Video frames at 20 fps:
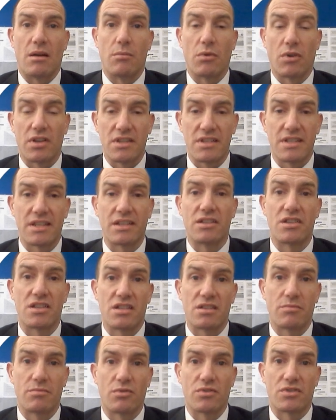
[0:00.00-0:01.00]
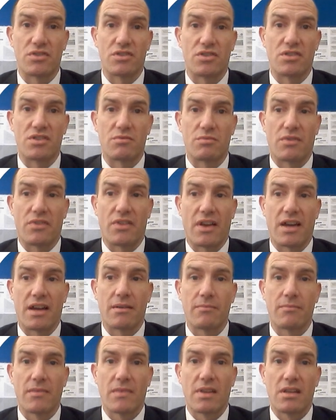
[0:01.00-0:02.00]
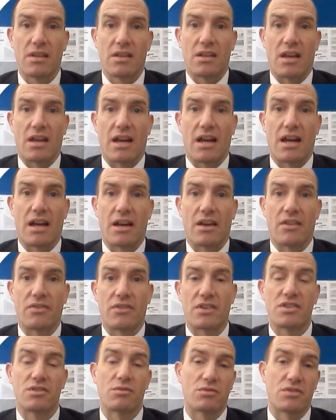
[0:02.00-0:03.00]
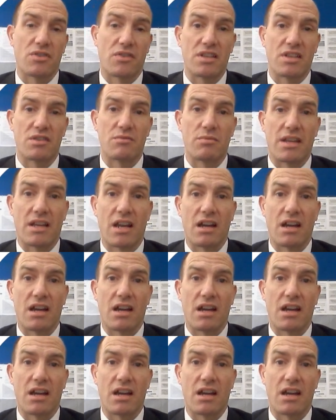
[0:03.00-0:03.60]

and we'll continue to support students with that. The sorts of things we